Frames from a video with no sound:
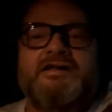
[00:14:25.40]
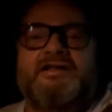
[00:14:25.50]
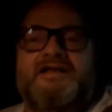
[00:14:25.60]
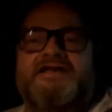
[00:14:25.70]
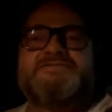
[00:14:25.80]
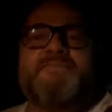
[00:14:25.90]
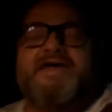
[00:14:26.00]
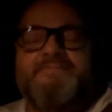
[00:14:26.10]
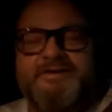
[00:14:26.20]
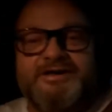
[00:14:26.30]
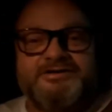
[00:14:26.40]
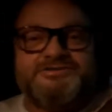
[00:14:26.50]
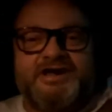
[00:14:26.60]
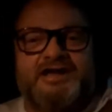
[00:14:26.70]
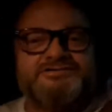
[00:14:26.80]
This may be your
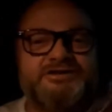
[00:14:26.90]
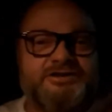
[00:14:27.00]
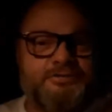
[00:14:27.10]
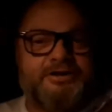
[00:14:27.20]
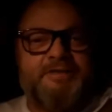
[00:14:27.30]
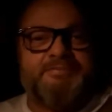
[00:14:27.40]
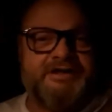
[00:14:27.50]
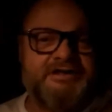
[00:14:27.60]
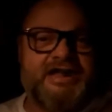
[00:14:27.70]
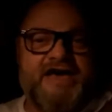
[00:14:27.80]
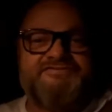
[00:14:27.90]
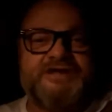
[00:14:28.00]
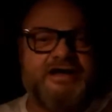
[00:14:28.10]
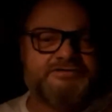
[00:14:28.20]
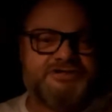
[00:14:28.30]
chance to do a complete
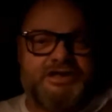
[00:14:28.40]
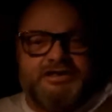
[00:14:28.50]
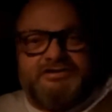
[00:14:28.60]
lifestyle change.